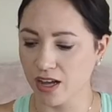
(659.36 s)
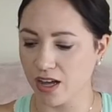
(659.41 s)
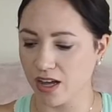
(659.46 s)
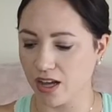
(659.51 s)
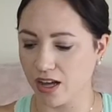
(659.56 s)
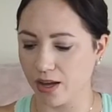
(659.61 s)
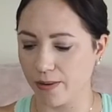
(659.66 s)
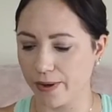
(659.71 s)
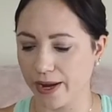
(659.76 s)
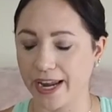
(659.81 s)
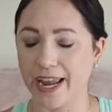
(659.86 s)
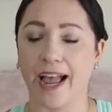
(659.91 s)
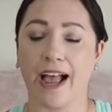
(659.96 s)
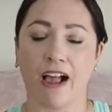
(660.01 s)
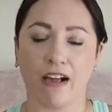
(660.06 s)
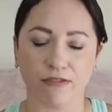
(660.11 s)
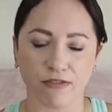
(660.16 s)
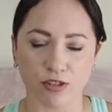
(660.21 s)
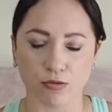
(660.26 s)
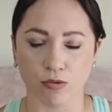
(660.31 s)
I
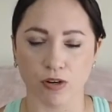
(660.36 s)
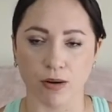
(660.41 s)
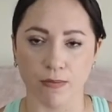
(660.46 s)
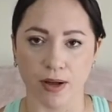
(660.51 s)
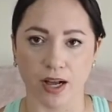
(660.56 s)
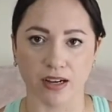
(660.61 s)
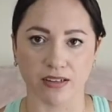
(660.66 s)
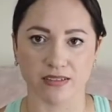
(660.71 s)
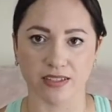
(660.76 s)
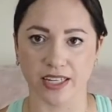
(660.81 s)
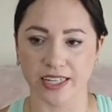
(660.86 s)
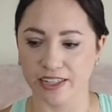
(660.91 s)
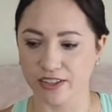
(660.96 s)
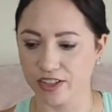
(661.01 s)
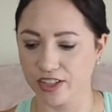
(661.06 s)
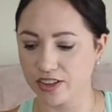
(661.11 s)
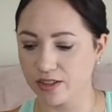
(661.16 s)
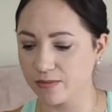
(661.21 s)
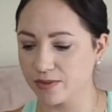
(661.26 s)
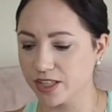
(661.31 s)
have to wear a box liner
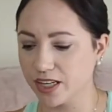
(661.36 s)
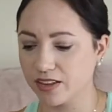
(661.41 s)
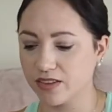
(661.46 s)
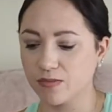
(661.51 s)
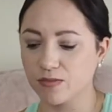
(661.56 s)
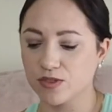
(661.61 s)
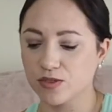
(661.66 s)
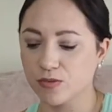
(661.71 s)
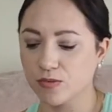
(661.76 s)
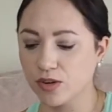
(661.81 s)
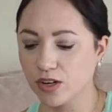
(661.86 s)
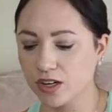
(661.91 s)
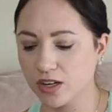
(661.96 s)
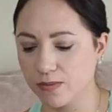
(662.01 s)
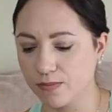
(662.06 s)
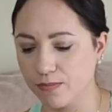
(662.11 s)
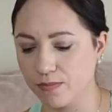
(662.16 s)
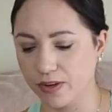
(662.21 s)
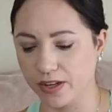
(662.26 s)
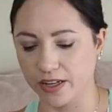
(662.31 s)
in them to get them to work,
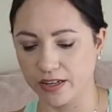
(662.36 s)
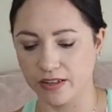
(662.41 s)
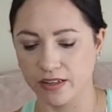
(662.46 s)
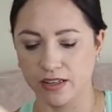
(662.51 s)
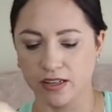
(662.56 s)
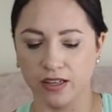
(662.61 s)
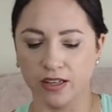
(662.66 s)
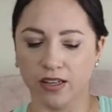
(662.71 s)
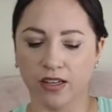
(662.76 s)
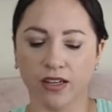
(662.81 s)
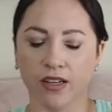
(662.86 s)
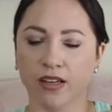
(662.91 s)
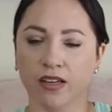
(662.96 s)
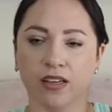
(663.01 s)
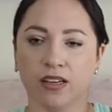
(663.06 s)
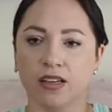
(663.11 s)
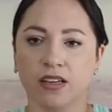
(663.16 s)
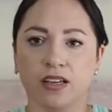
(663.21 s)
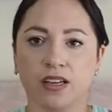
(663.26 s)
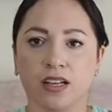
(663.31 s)
but
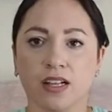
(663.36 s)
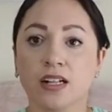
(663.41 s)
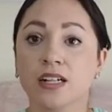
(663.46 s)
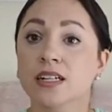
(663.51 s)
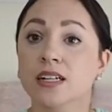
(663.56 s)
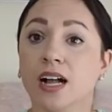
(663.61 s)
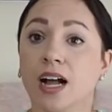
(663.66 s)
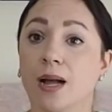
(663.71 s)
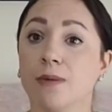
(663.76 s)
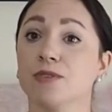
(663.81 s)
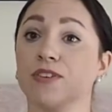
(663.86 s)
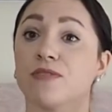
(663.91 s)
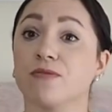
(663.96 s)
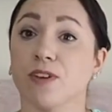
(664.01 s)
I'm just